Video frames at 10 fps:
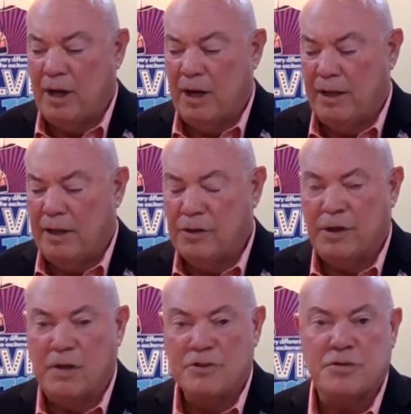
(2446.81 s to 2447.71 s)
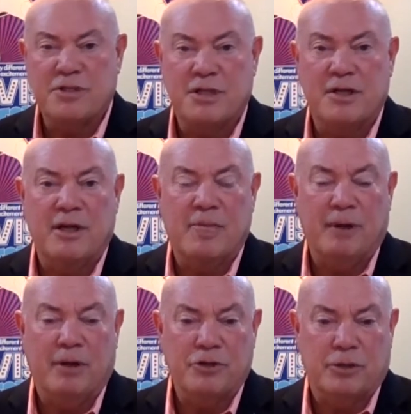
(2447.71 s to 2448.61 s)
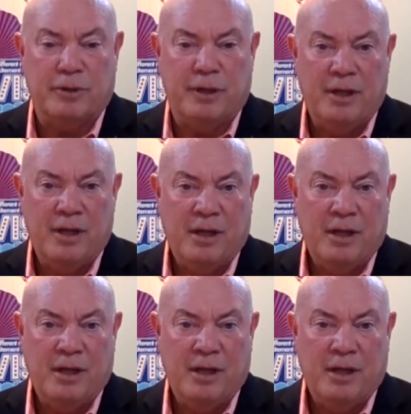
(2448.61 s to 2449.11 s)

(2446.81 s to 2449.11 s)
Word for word: And you can also send an email to me,